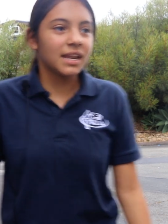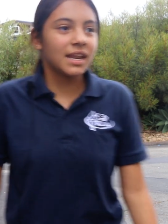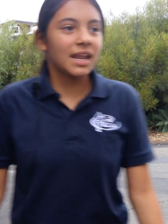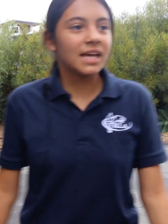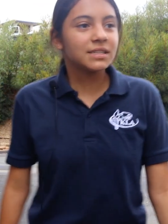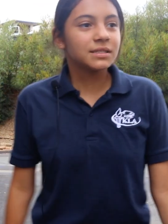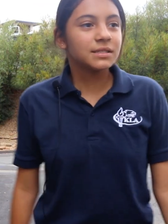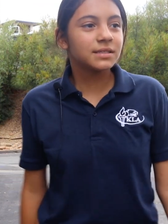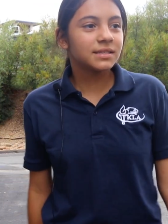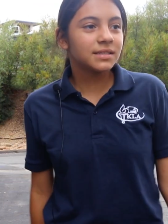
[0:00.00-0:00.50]

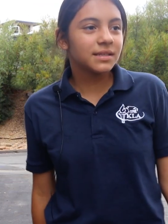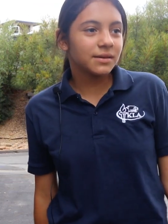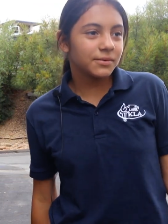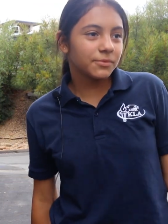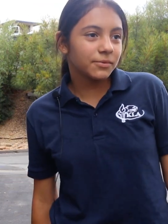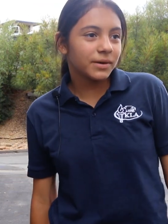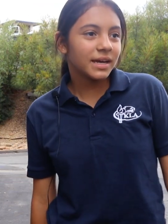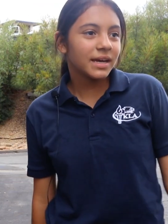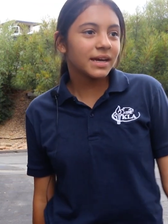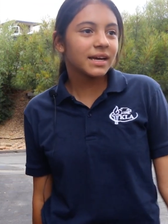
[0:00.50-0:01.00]

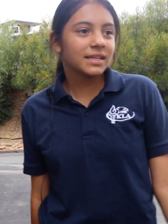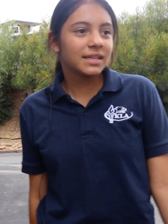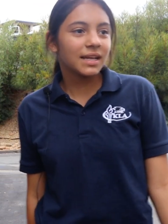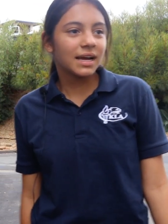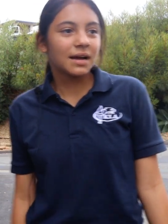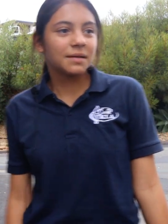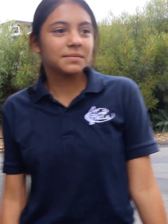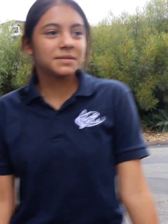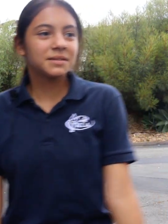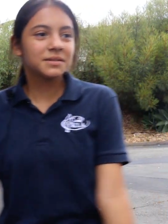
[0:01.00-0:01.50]
Last week,
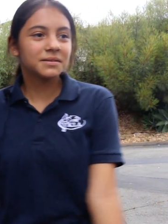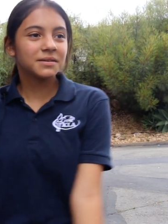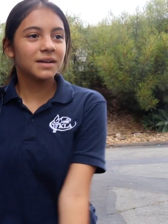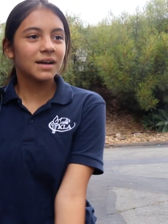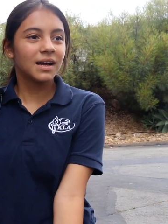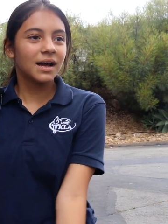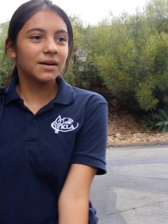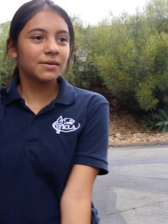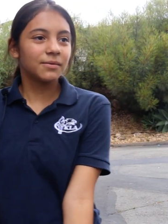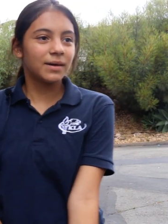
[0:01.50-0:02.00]
the capsule
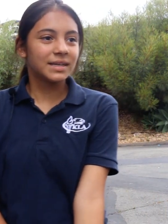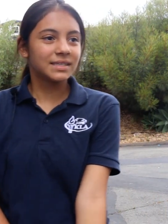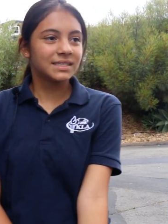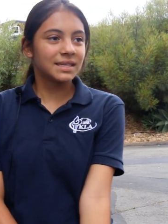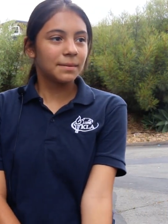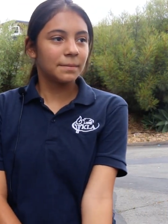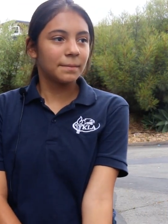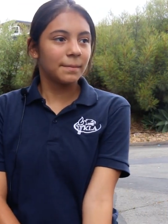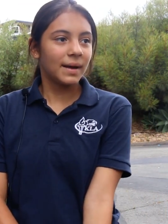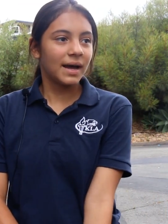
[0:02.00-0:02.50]
was
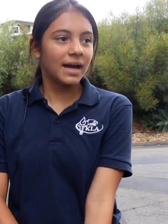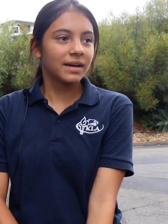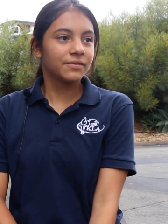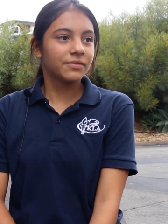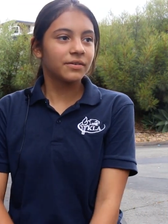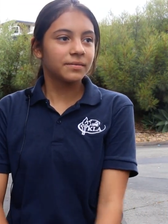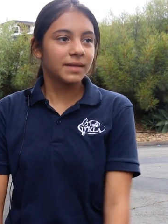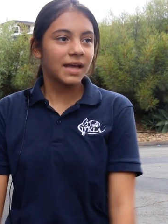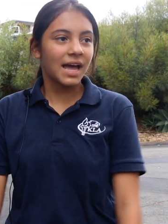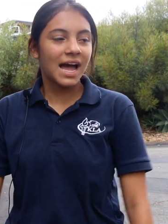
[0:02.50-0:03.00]
sent
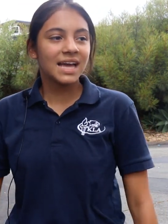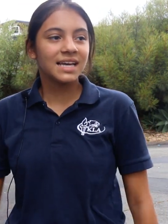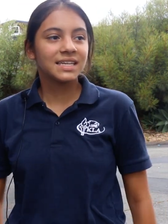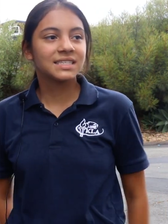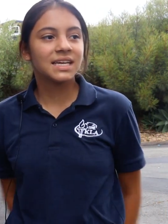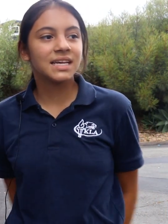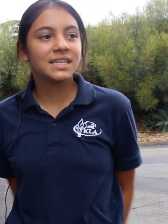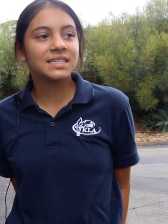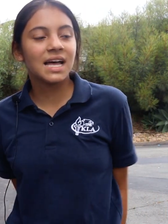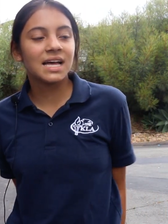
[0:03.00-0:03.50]
back from the
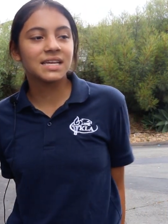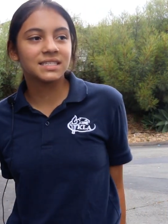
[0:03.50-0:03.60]
ISS.